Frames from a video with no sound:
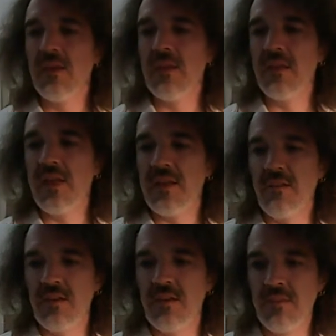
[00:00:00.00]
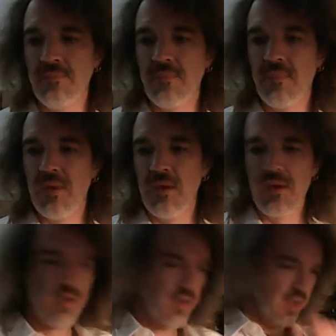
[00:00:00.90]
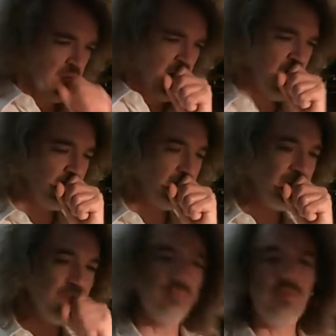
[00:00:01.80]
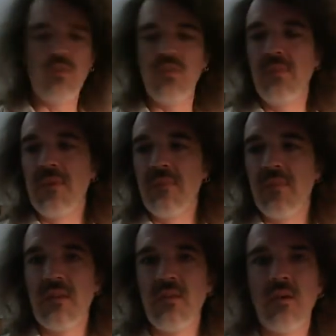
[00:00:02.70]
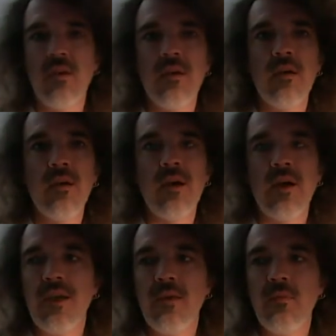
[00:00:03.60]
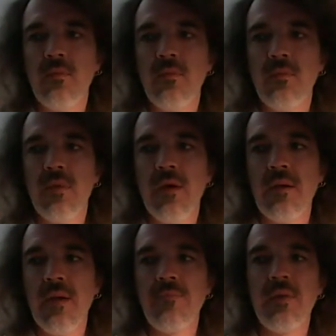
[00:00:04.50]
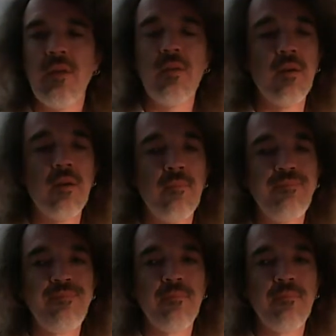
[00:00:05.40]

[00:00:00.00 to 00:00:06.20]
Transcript: that excuse me, that I have been